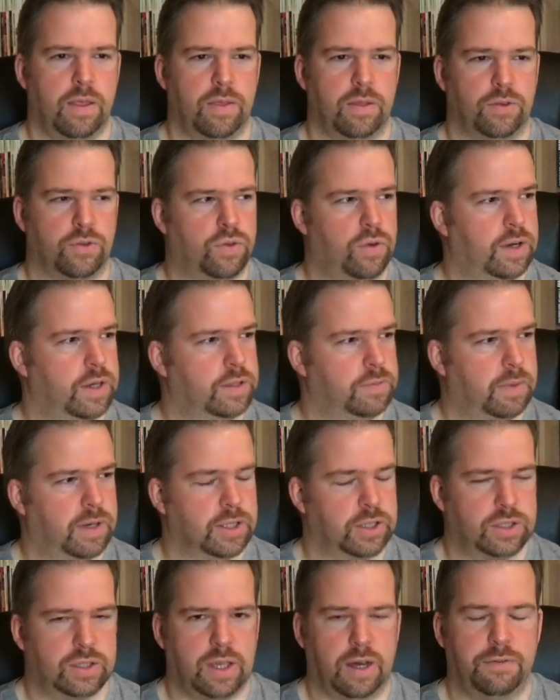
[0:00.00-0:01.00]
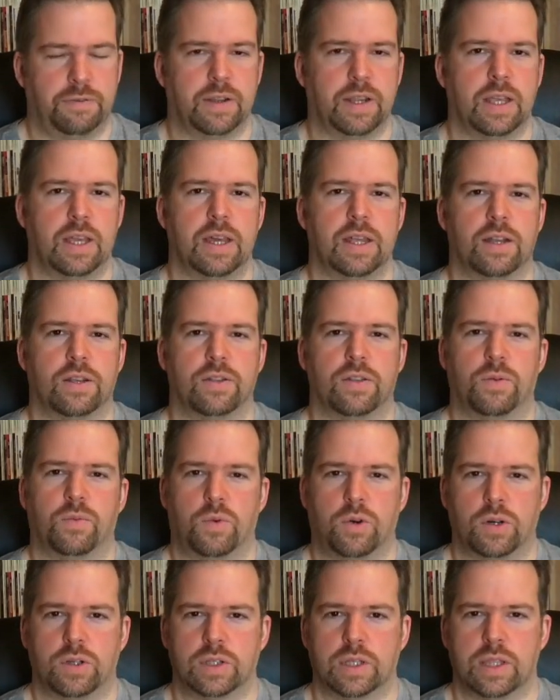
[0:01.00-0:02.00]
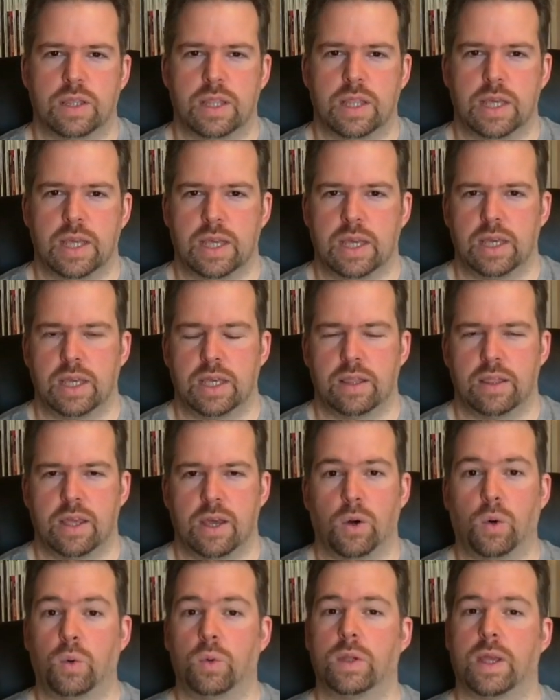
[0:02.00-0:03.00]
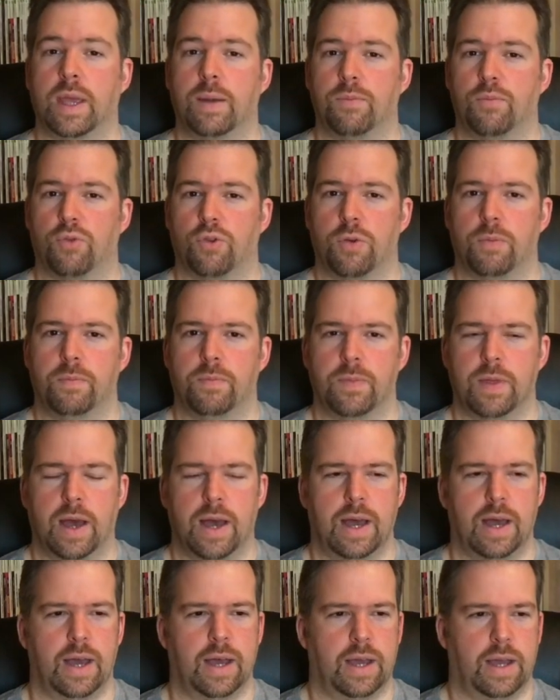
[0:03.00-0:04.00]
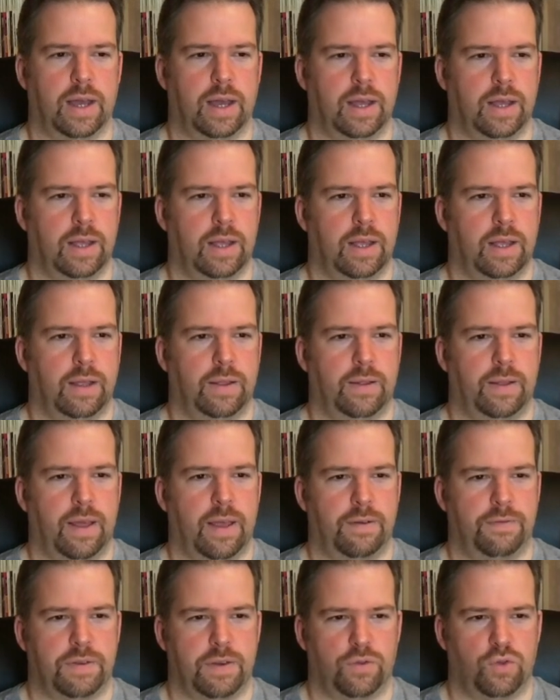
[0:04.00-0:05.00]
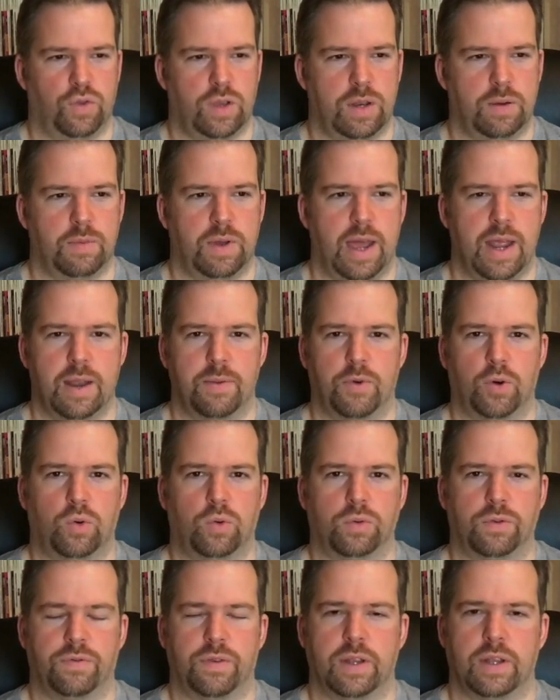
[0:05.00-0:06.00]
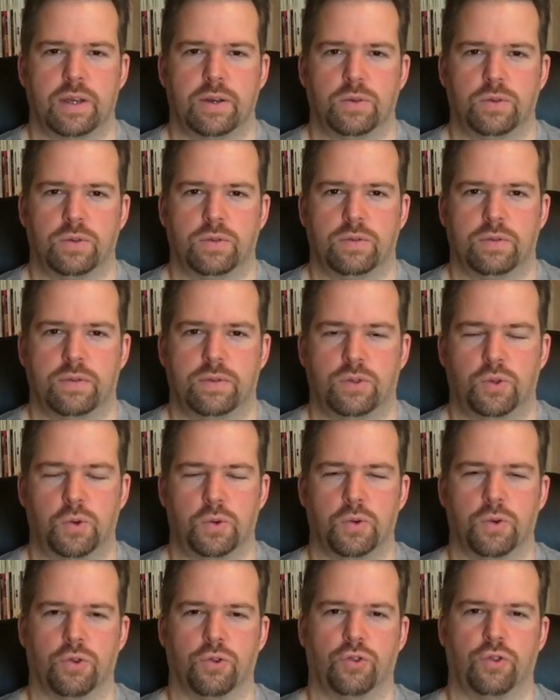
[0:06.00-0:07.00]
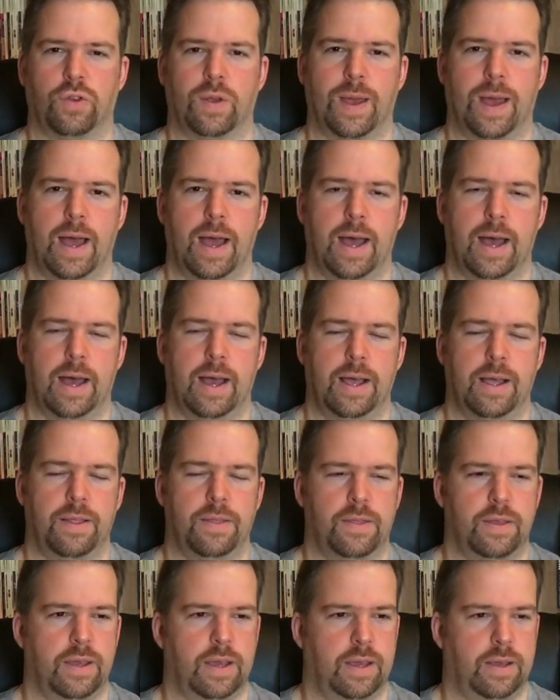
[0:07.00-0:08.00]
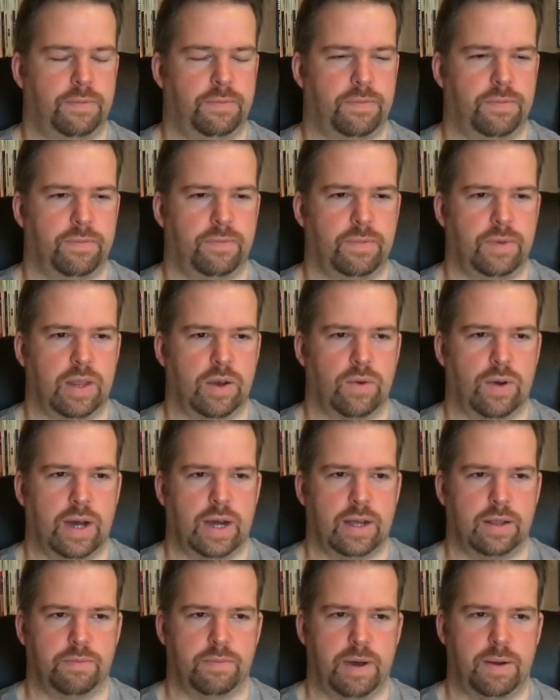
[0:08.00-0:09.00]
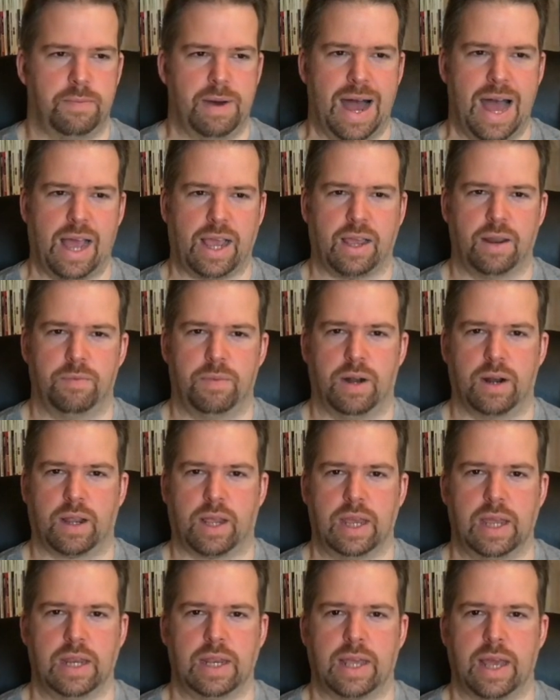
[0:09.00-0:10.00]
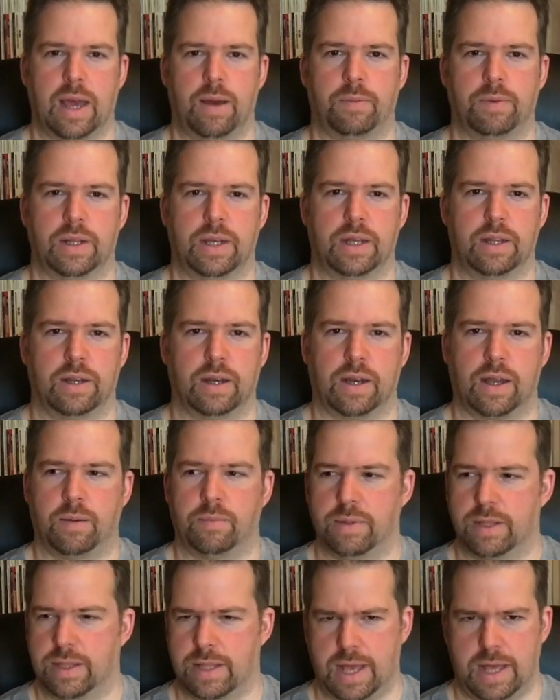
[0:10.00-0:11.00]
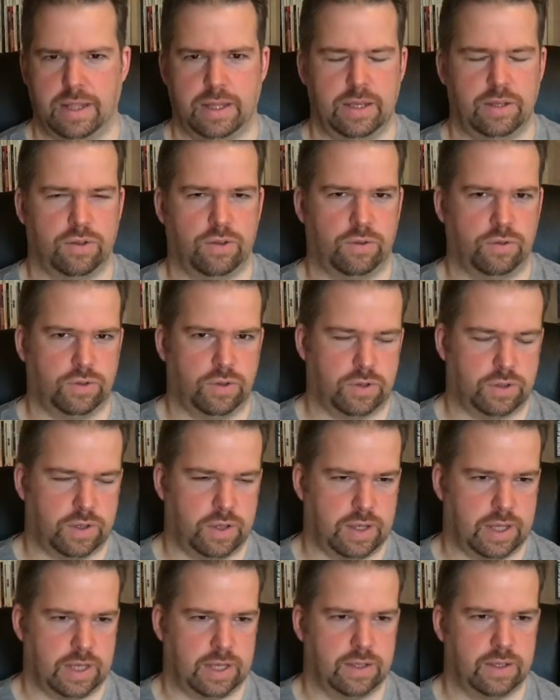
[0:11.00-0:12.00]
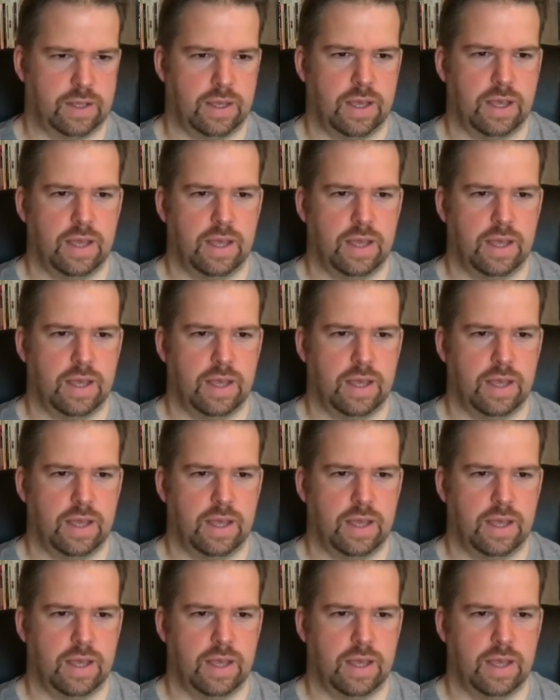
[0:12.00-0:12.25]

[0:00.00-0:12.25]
There's not as much stuff in here as there was in the old games room. If you've seen any of my old video tours, I had my Mac and my arcade cabinet and a couple of tellies and all sorts of things,